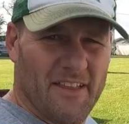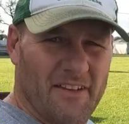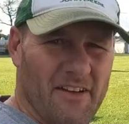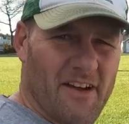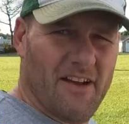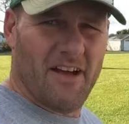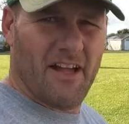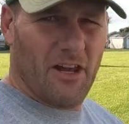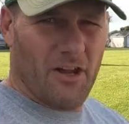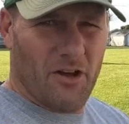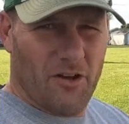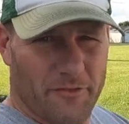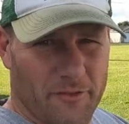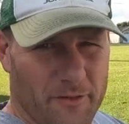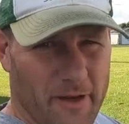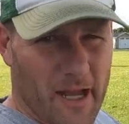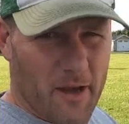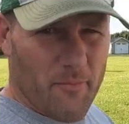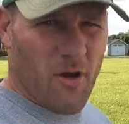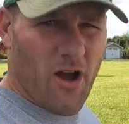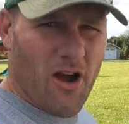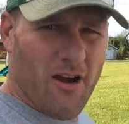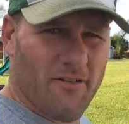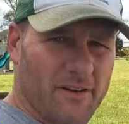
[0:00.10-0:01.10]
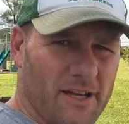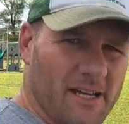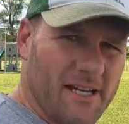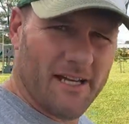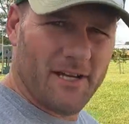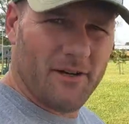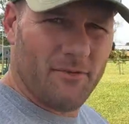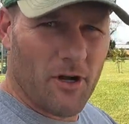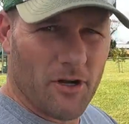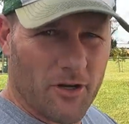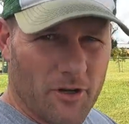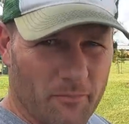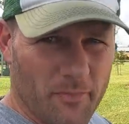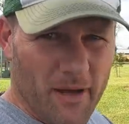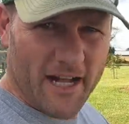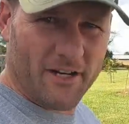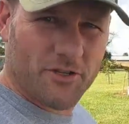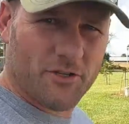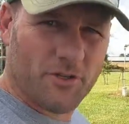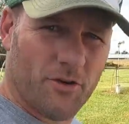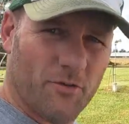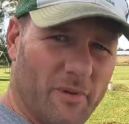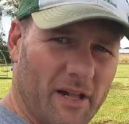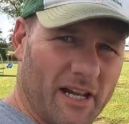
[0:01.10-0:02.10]
Well, hello from Delmarva. Welcome back
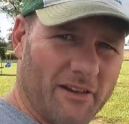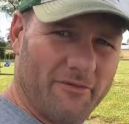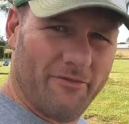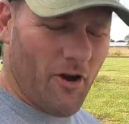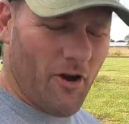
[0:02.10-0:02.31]
to Shorebilly